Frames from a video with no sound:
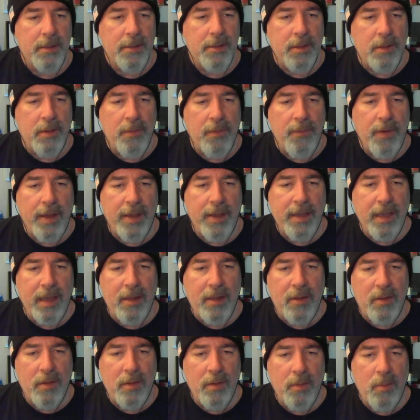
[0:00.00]
So the
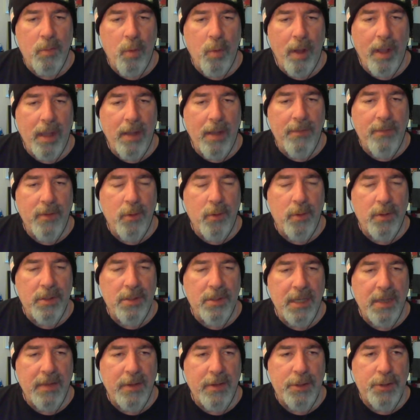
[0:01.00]
Vikings waive
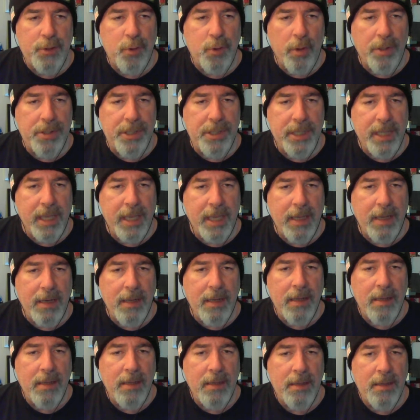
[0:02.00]
Lewis Cine, the Georgia
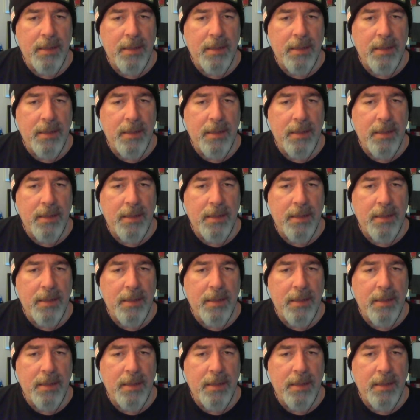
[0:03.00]
kid.